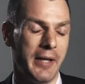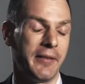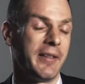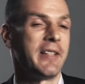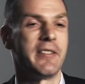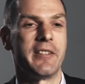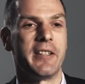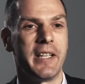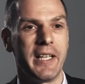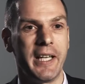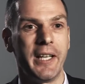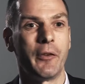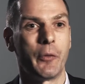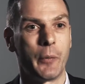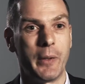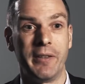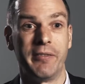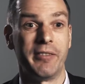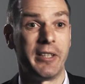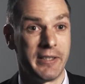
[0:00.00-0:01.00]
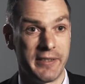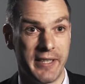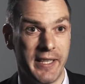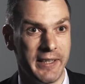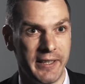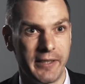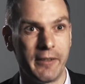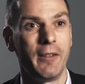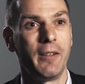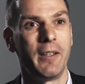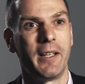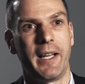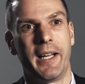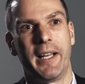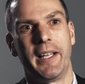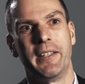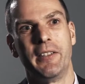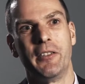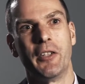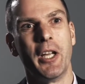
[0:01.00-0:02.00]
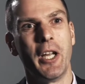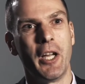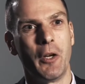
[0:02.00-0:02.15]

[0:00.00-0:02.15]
As engineers, we're very technical, and